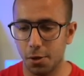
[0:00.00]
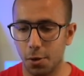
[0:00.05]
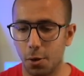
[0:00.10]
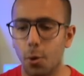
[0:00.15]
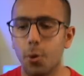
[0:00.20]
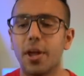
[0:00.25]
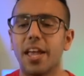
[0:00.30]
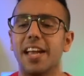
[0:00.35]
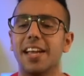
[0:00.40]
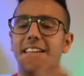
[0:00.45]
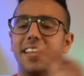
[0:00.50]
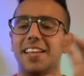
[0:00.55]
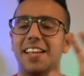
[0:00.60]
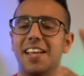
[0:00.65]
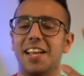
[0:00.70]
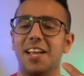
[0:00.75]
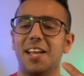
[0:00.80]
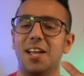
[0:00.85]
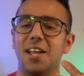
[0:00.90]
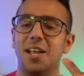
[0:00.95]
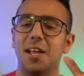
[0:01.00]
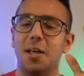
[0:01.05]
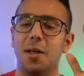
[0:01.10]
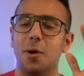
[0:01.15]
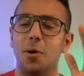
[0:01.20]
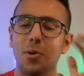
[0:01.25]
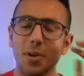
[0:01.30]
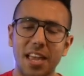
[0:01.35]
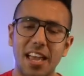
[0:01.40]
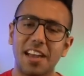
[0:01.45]
Okay,
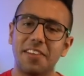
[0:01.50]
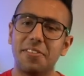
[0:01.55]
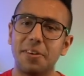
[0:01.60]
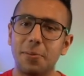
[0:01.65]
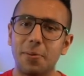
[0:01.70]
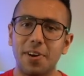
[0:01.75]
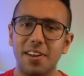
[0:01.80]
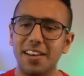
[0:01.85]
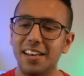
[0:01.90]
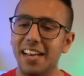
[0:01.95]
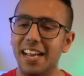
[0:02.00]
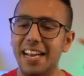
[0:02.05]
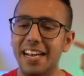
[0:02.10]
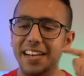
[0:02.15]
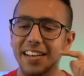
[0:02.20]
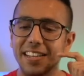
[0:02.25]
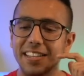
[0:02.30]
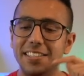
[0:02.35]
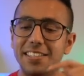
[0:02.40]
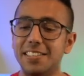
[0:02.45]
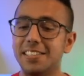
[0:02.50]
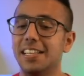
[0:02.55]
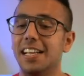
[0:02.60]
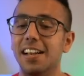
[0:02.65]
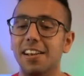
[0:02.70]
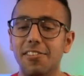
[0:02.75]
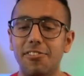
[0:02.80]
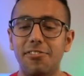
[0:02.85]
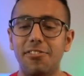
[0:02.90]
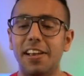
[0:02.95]
okay everyone, it is
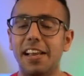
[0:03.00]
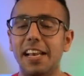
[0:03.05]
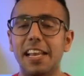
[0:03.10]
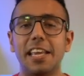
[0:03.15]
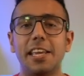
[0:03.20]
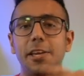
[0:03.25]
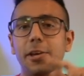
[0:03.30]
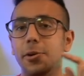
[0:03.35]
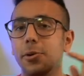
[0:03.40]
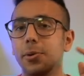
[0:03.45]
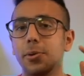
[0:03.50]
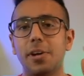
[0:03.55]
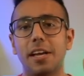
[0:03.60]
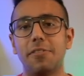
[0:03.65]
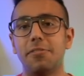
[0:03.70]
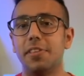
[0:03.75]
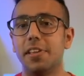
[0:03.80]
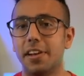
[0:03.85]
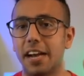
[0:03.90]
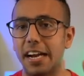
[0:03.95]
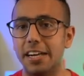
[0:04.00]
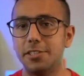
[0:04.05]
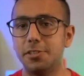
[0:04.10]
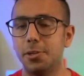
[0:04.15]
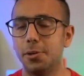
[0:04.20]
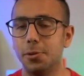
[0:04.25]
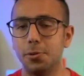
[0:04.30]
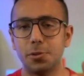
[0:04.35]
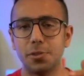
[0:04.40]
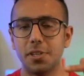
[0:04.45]
still failing you to give the right
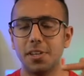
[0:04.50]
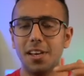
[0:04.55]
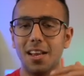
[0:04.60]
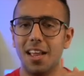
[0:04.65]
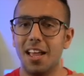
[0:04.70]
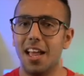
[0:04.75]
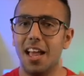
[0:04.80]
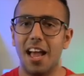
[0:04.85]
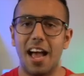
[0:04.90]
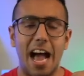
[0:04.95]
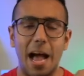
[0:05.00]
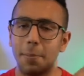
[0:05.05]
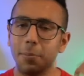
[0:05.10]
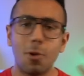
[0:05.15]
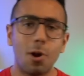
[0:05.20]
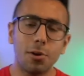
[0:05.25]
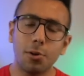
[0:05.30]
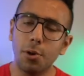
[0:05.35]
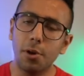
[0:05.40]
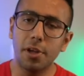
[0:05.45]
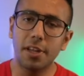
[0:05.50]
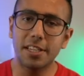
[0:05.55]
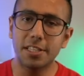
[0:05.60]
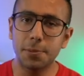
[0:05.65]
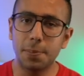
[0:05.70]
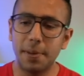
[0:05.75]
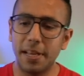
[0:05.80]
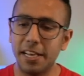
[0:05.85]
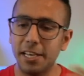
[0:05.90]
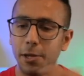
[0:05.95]
solution. I'm not gonna
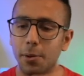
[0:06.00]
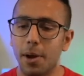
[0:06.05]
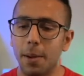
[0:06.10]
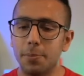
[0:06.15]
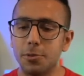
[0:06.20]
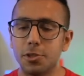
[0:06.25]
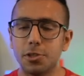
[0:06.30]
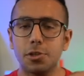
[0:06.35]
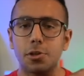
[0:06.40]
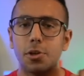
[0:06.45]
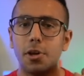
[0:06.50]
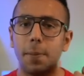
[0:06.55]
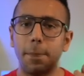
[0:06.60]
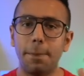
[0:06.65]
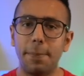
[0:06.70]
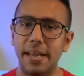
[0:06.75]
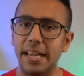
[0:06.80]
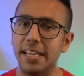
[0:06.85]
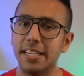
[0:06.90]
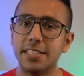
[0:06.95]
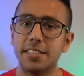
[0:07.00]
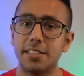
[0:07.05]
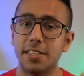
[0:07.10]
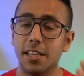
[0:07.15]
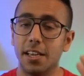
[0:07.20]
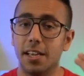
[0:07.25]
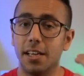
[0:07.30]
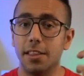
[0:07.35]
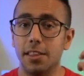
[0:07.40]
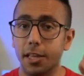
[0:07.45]
explain you, I'm just gonna paste
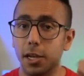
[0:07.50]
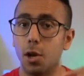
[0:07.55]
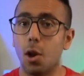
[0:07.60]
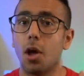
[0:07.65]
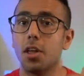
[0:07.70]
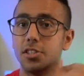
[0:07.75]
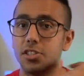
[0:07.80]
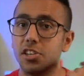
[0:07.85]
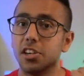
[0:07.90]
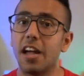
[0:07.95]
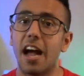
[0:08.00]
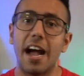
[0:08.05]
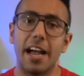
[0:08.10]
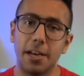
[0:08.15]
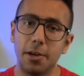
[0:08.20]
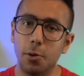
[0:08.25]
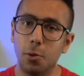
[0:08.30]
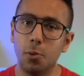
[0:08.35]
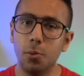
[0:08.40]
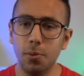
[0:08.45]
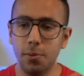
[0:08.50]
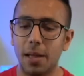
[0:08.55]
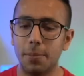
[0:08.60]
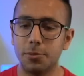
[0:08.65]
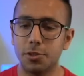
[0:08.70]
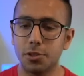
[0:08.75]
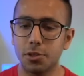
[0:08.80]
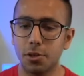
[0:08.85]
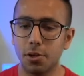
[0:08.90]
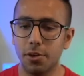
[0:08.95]
the logic I know. I'm
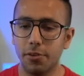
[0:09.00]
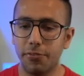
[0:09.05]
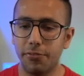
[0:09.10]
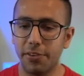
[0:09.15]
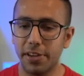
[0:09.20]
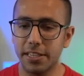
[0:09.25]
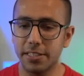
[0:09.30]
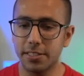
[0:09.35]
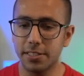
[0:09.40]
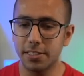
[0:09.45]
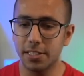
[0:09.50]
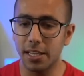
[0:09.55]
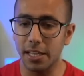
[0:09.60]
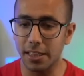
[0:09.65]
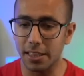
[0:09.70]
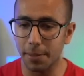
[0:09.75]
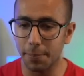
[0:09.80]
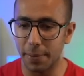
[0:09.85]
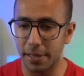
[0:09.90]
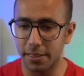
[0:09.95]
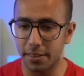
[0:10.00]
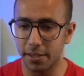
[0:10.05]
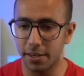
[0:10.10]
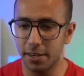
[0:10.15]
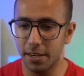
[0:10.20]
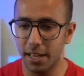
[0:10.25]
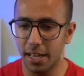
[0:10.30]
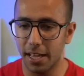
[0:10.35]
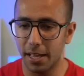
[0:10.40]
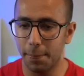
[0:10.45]
just gonna fix the
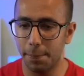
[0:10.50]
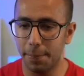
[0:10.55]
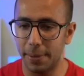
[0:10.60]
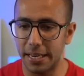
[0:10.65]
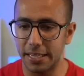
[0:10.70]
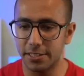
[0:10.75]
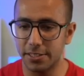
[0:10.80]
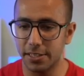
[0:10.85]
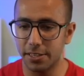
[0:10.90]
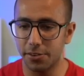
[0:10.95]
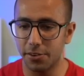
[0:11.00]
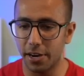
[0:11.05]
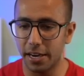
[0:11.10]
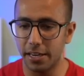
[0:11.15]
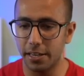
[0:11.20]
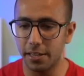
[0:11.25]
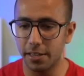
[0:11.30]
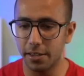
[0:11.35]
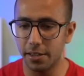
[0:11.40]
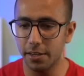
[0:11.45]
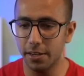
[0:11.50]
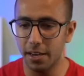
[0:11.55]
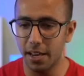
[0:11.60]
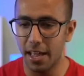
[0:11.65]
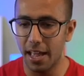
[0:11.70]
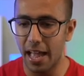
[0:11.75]
method and paste it right here